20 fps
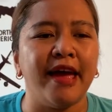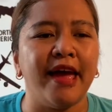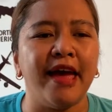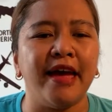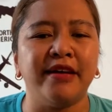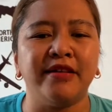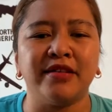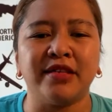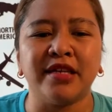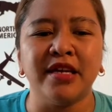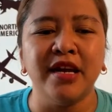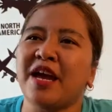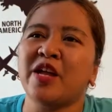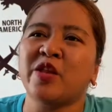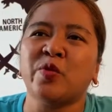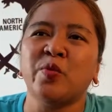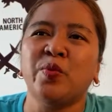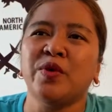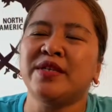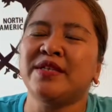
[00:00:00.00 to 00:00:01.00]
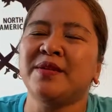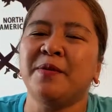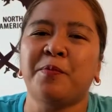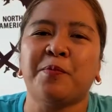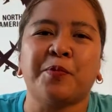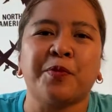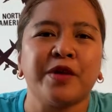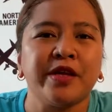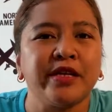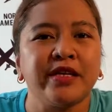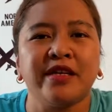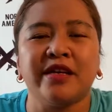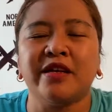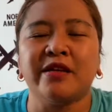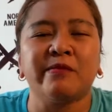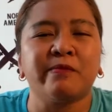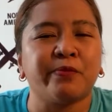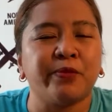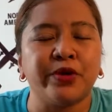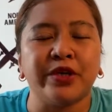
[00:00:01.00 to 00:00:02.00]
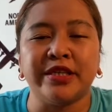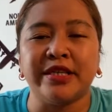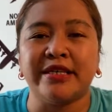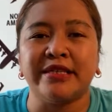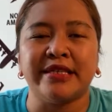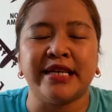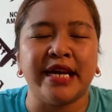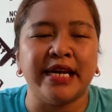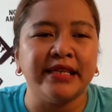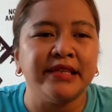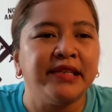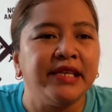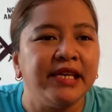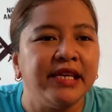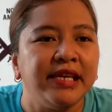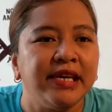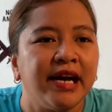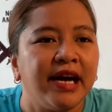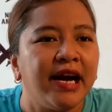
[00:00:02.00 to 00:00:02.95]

And it was a brilliant idea.